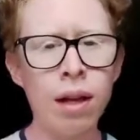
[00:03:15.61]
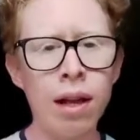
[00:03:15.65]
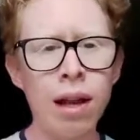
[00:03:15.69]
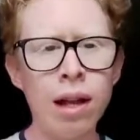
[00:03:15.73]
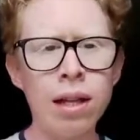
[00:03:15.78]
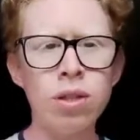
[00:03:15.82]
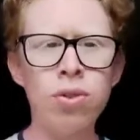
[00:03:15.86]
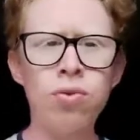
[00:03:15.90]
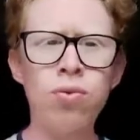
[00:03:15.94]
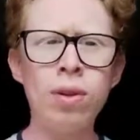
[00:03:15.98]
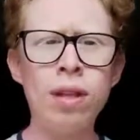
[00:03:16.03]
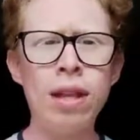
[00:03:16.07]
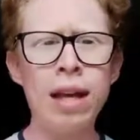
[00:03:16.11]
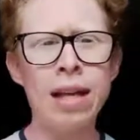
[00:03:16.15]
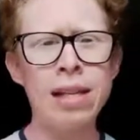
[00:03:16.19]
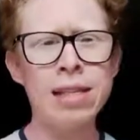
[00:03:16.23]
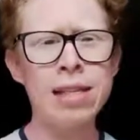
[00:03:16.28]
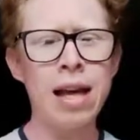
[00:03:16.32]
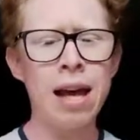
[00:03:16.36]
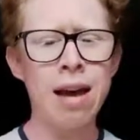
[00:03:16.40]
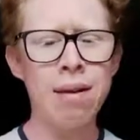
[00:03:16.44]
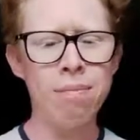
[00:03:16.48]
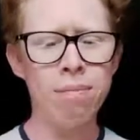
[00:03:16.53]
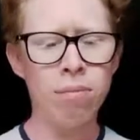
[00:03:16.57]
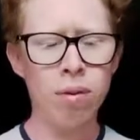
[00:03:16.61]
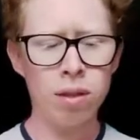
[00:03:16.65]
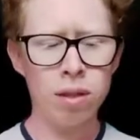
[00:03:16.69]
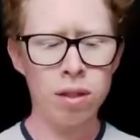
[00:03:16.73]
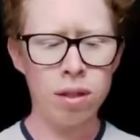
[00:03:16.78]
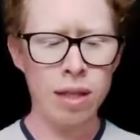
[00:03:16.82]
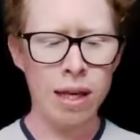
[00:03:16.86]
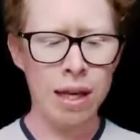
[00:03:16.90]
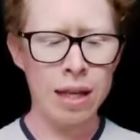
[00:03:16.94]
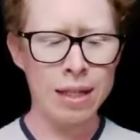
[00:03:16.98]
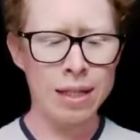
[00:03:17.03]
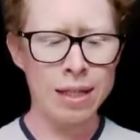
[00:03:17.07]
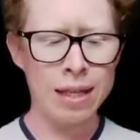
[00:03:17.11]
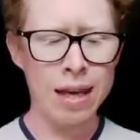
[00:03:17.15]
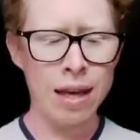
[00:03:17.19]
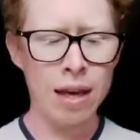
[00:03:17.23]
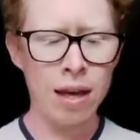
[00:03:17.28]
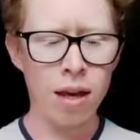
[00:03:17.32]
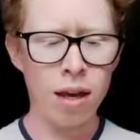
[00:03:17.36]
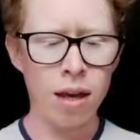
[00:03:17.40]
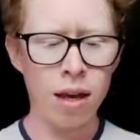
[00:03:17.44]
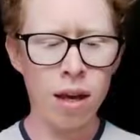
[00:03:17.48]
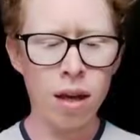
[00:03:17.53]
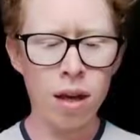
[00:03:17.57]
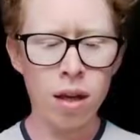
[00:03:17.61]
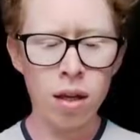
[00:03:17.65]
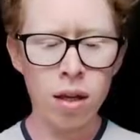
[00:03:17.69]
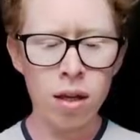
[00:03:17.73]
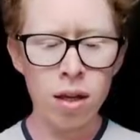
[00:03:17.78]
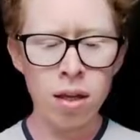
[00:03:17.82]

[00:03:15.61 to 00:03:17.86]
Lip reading: Let's read examples. They say,